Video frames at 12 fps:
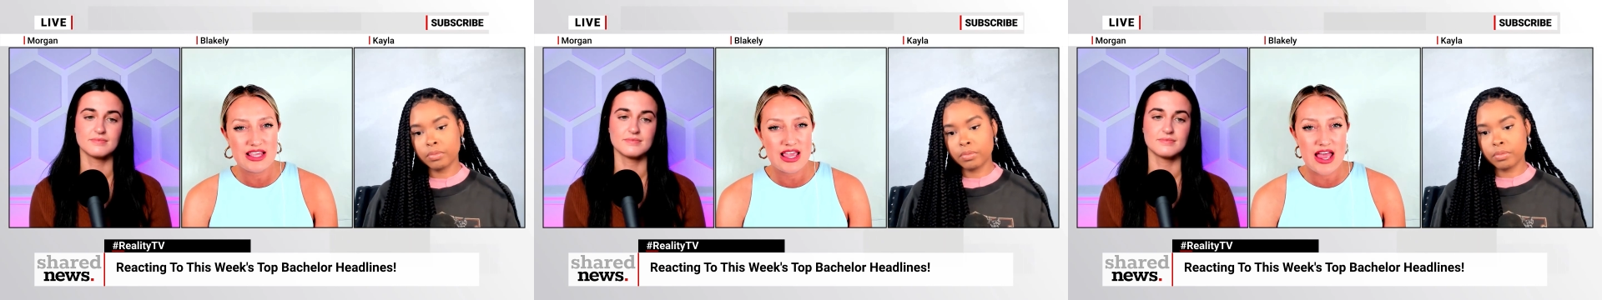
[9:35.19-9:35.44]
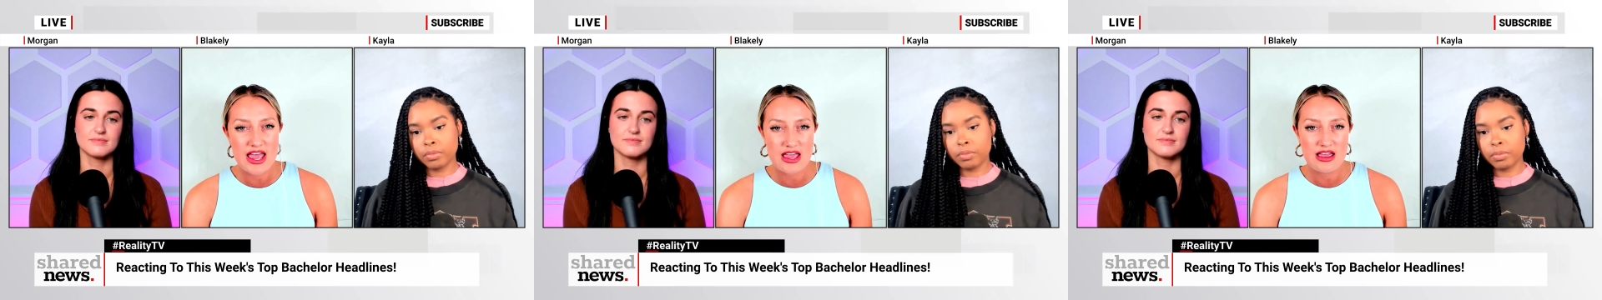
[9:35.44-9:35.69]

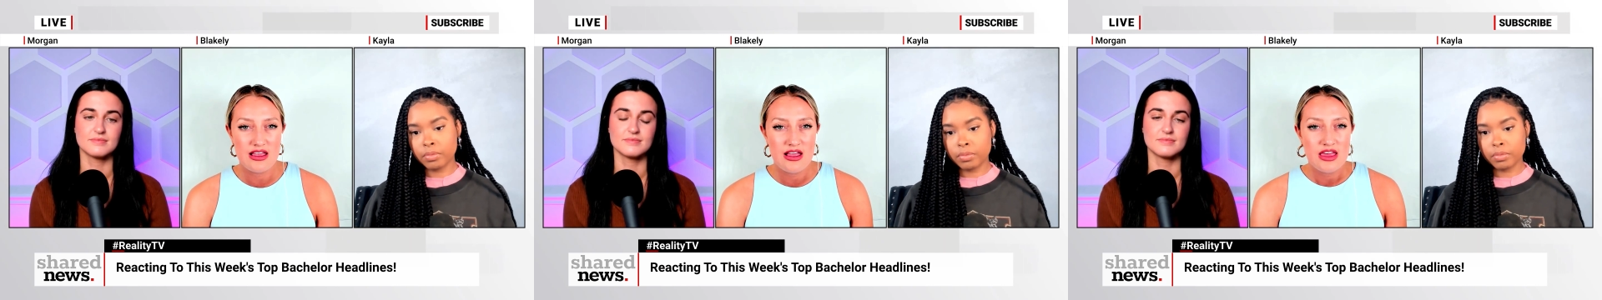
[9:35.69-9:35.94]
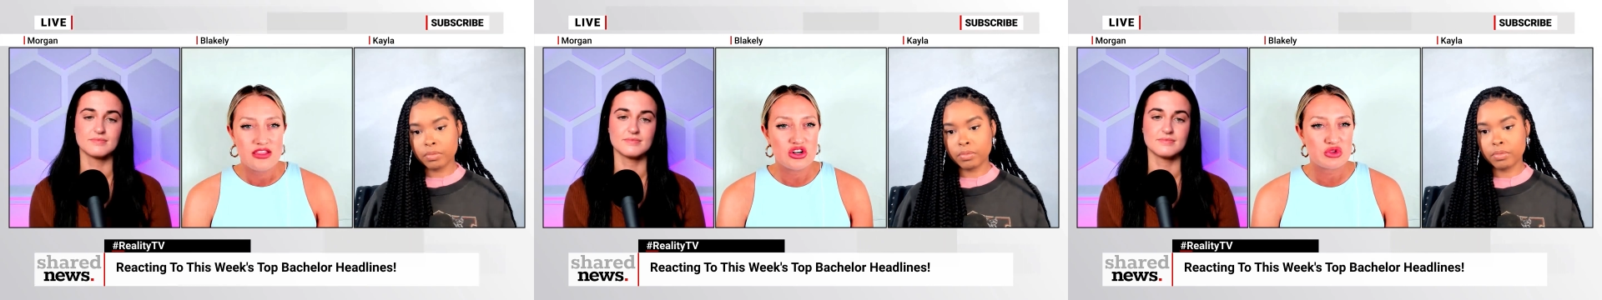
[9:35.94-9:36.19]
Speaker 1: yet
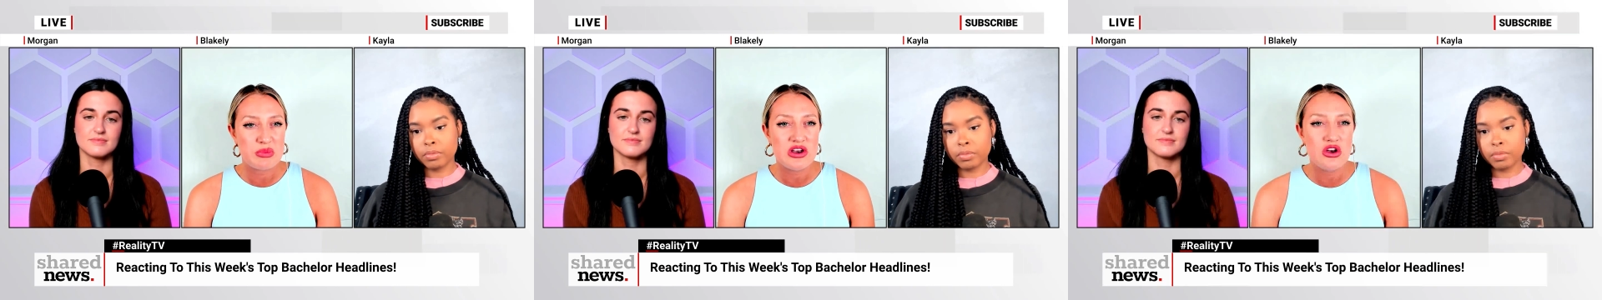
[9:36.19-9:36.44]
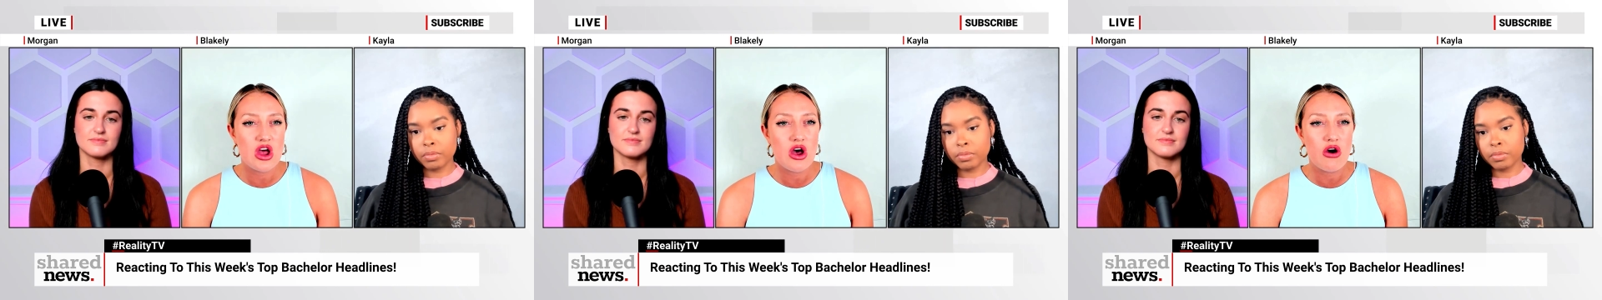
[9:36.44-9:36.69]
there's
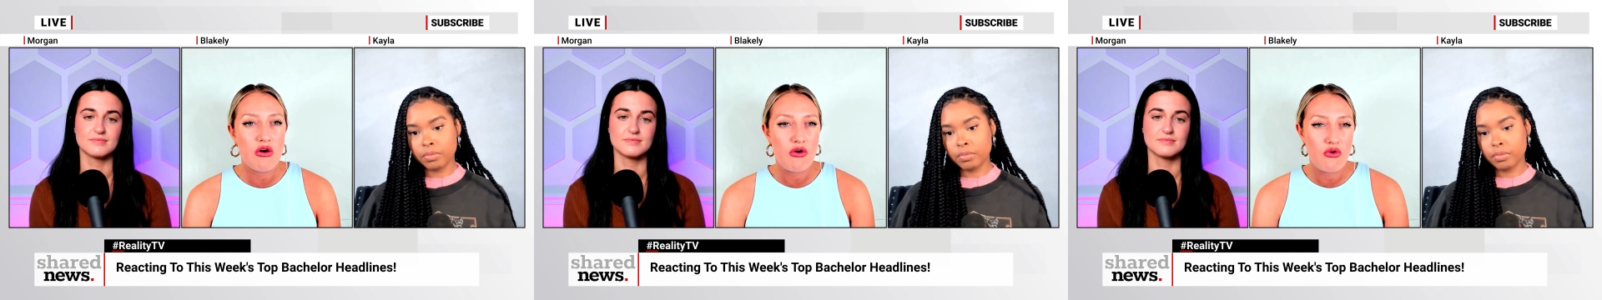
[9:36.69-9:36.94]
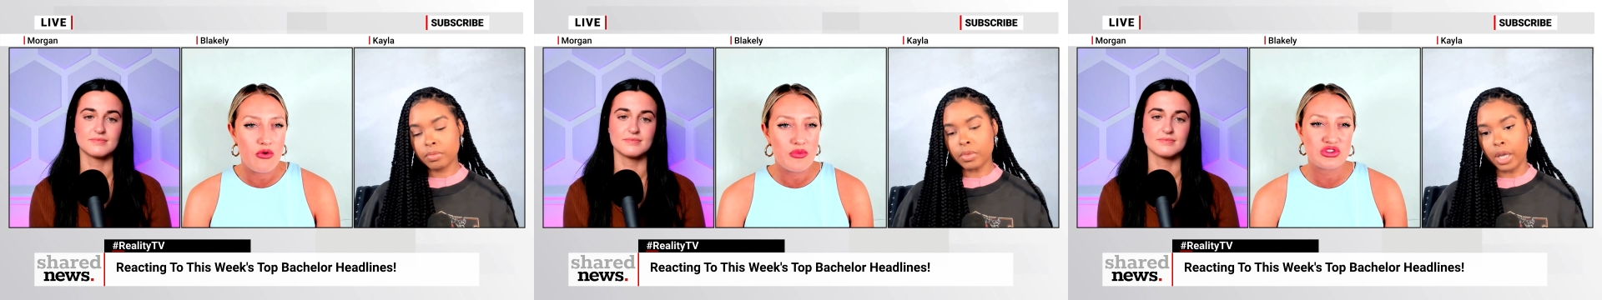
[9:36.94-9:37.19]
been
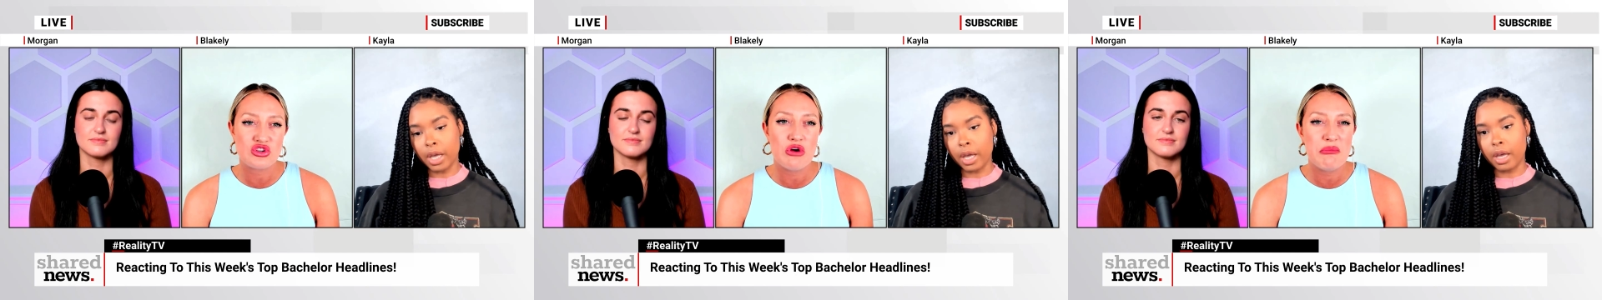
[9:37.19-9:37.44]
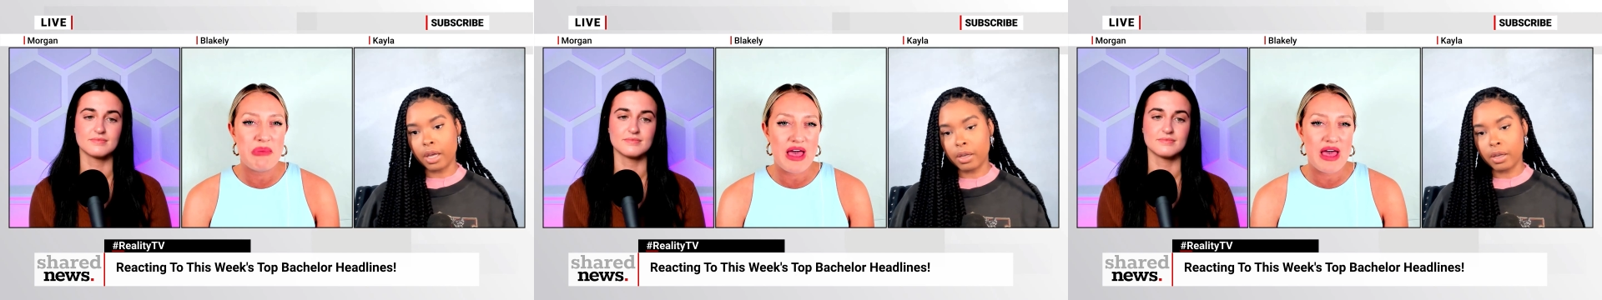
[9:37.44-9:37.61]
no almost no yeah.